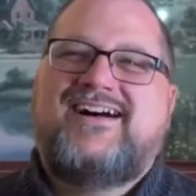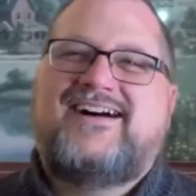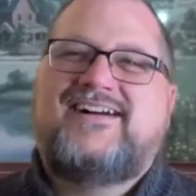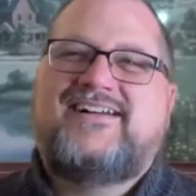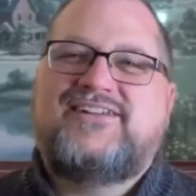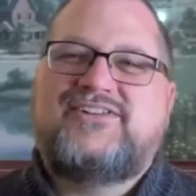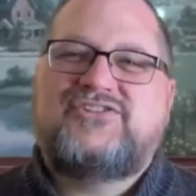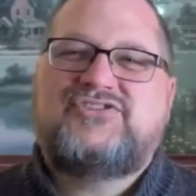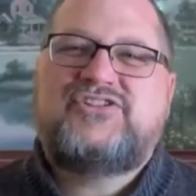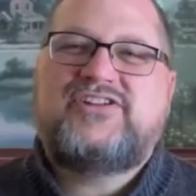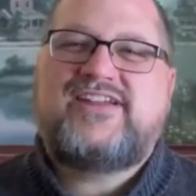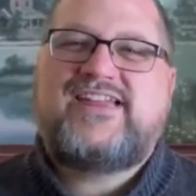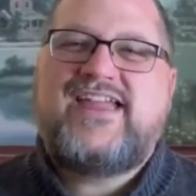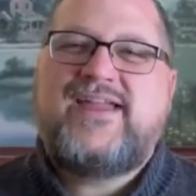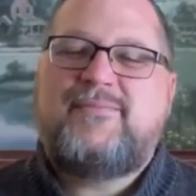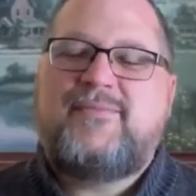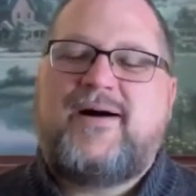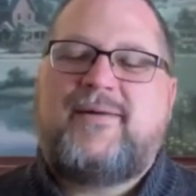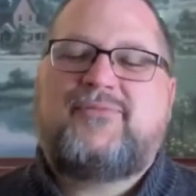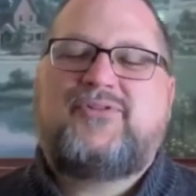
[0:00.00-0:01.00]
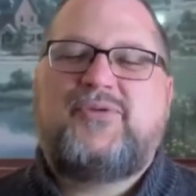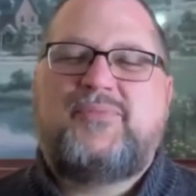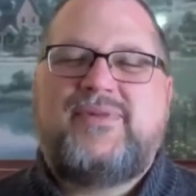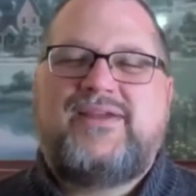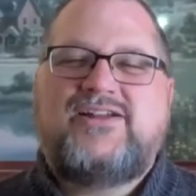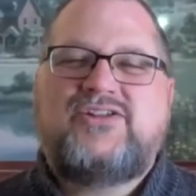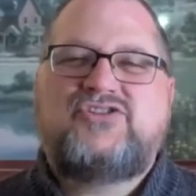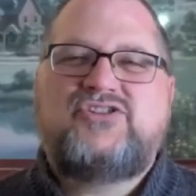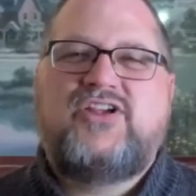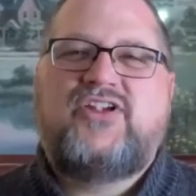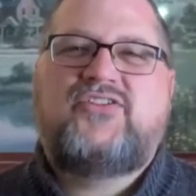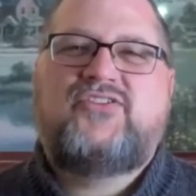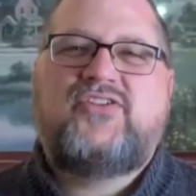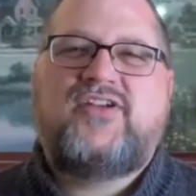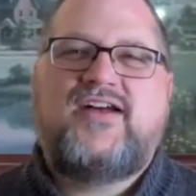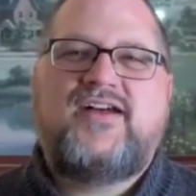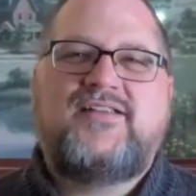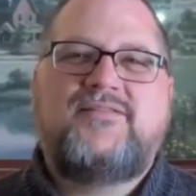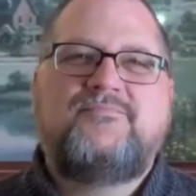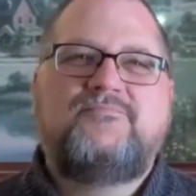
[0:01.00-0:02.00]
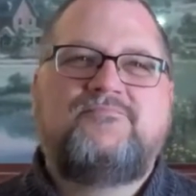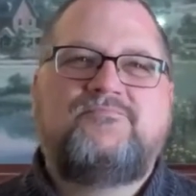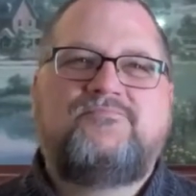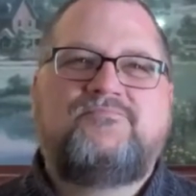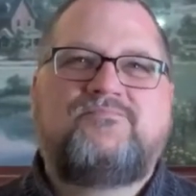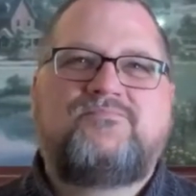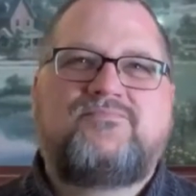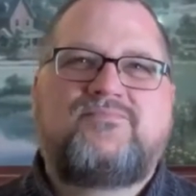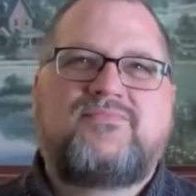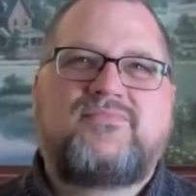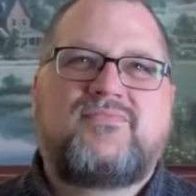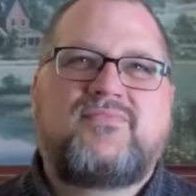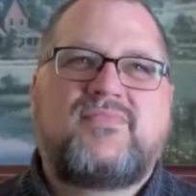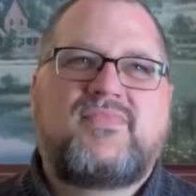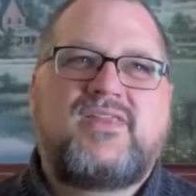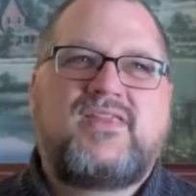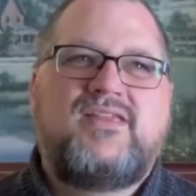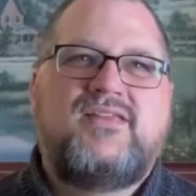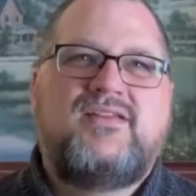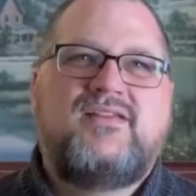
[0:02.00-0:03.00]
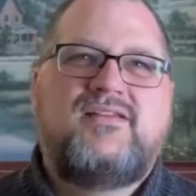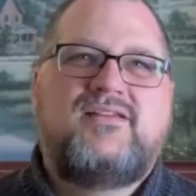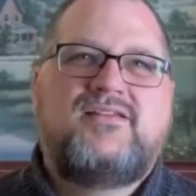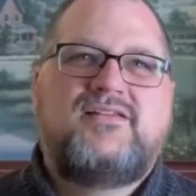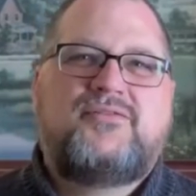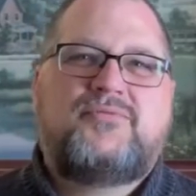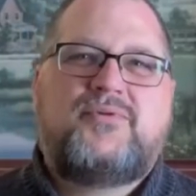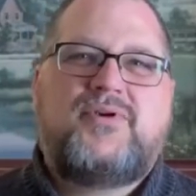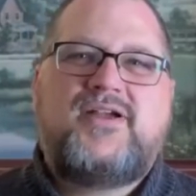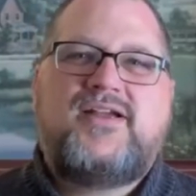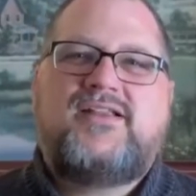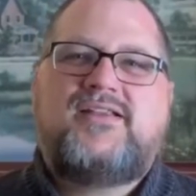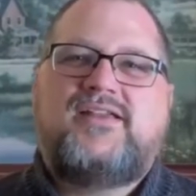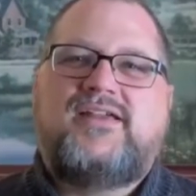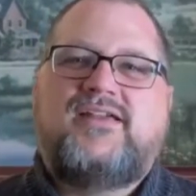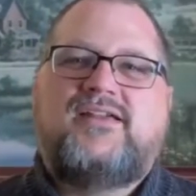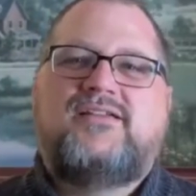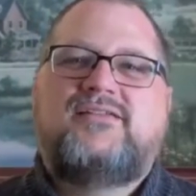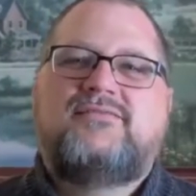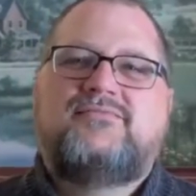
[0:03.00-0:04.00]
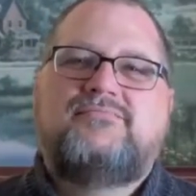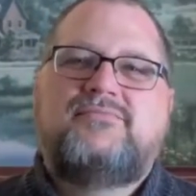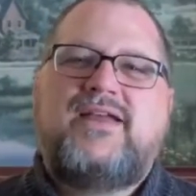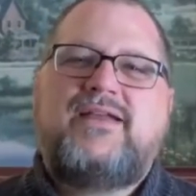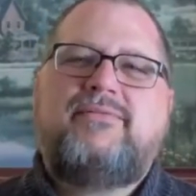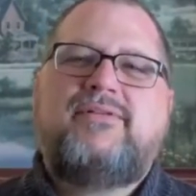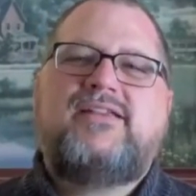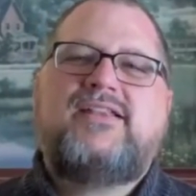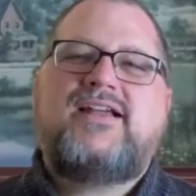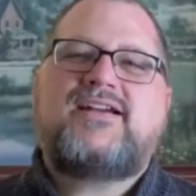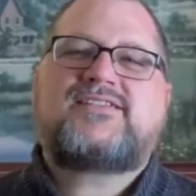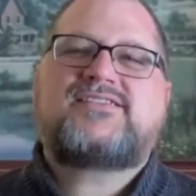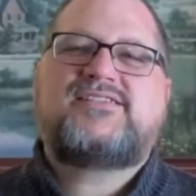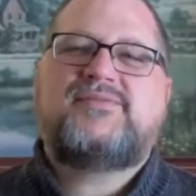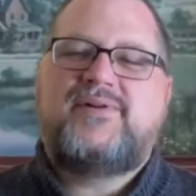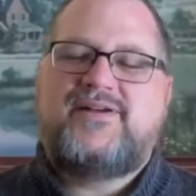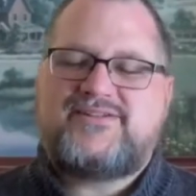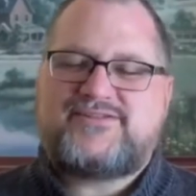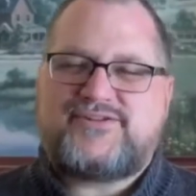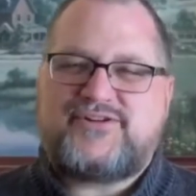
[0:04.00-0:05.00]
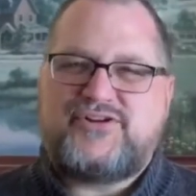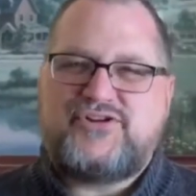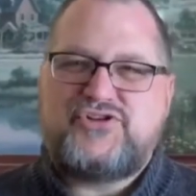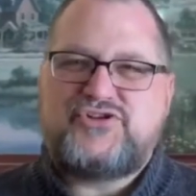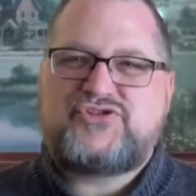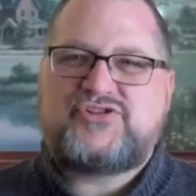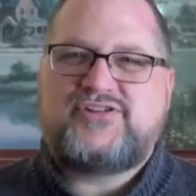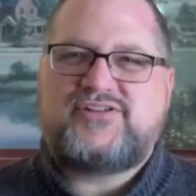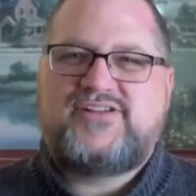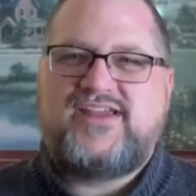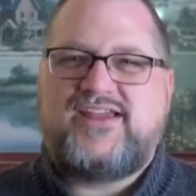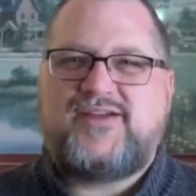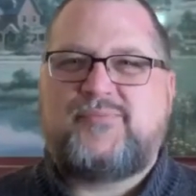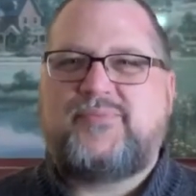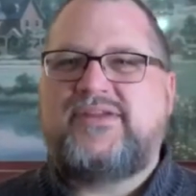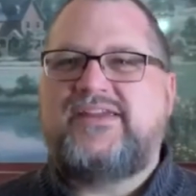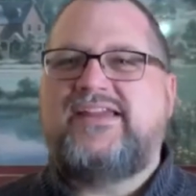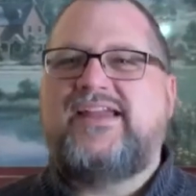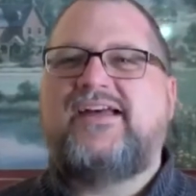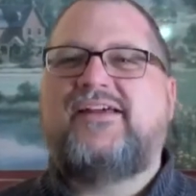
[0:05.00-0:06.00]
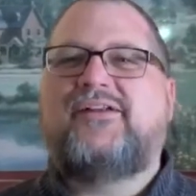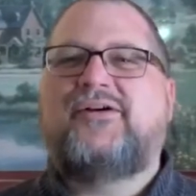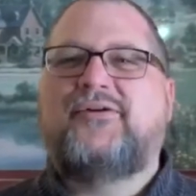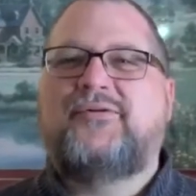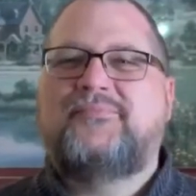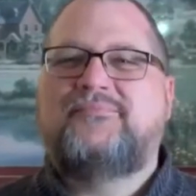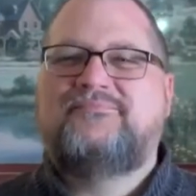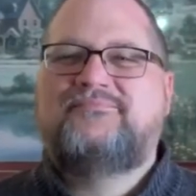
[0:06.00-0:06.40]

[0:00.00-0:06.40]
uh, she came up to me and she said, Randy, maybe next semester you should take piano.